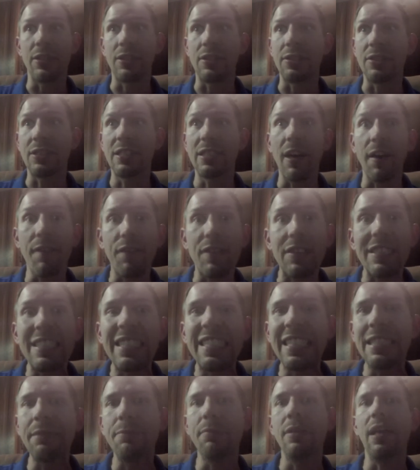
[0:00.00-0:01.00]
their
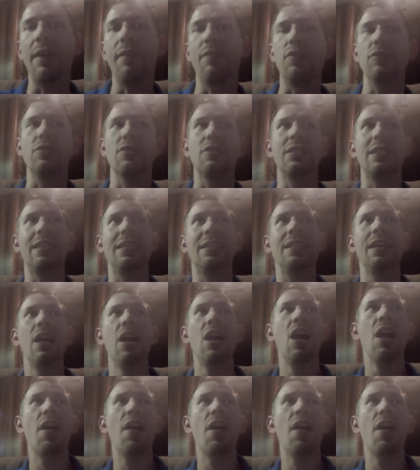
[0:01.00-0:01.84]
self-esteem levels and